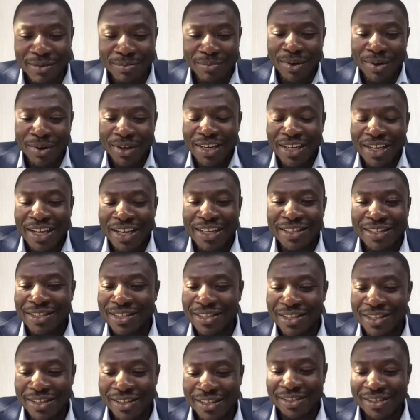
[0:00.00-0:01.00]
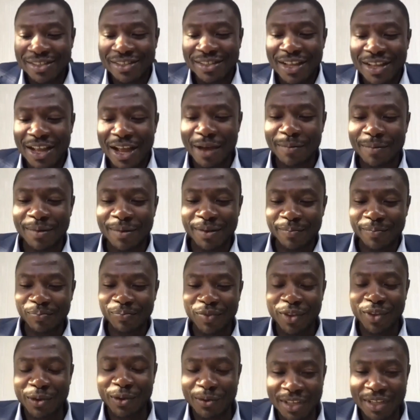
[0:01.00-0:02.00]
cedis. I mean,
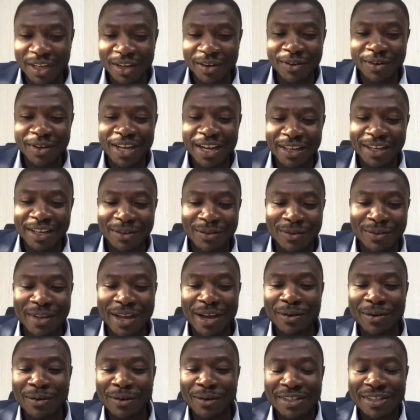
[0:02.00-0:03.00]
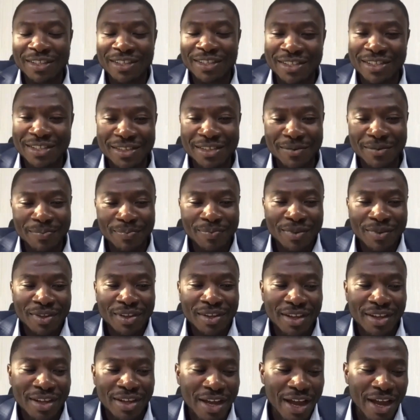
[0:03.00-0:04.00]
they will tell you that the total cost is
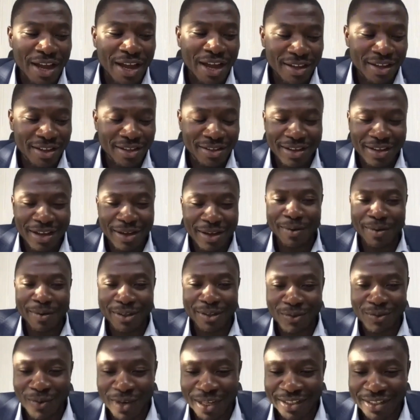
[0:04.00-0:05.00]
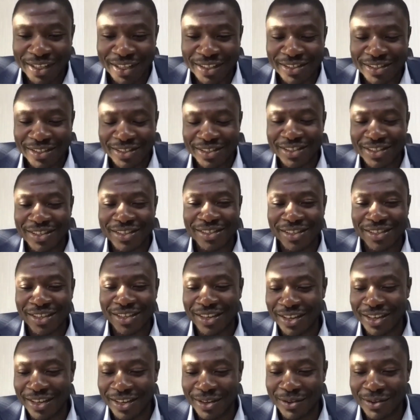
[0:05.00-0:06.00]
about 130 cedis, and
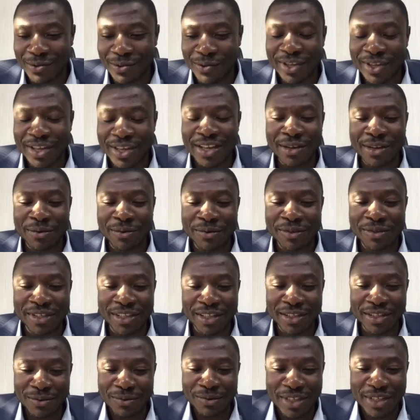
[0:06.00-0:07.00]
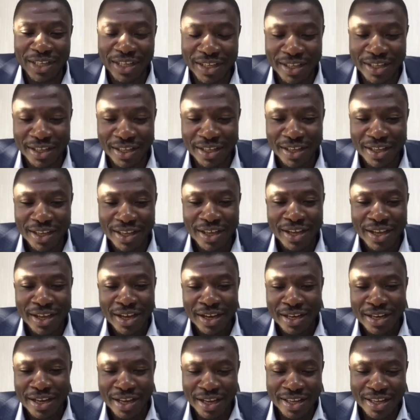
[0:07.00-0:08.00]
then you get the receipt, you check,
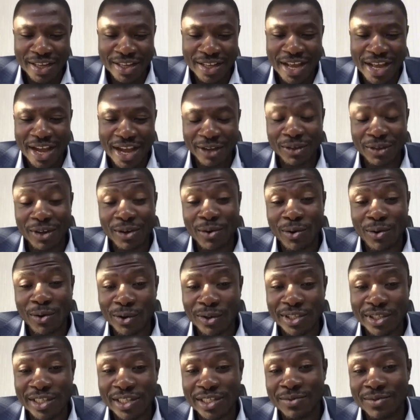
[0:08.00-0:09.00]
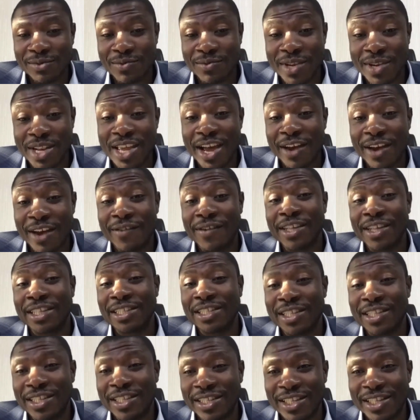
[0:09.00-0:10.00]
the actual cost is really 100
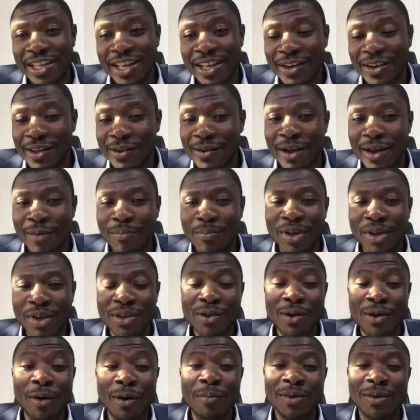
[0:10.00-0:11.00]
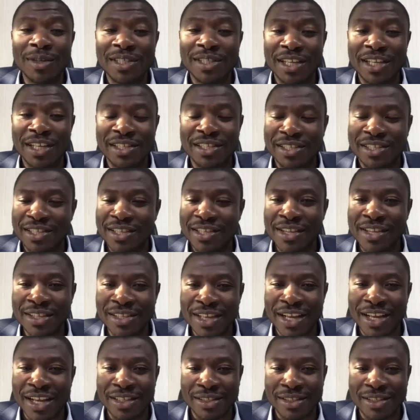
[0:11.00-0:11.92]
cedis, and then you are paying almost 30 cedis